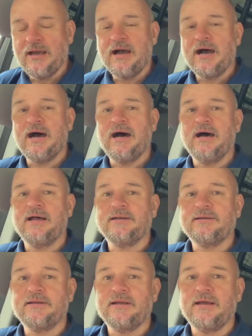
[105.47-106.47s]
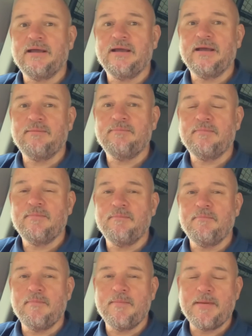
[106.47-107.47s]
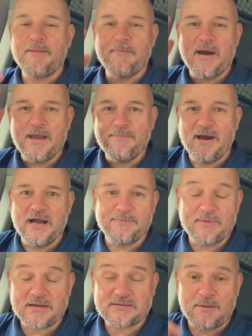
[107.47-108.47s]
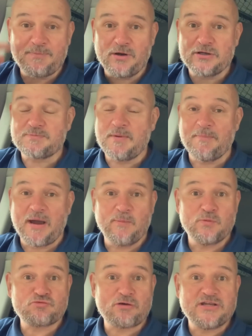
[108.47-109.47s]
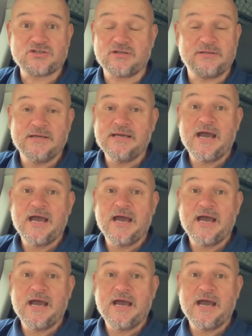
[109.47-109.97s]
and in my mind, I'll be honest, my mind was racing.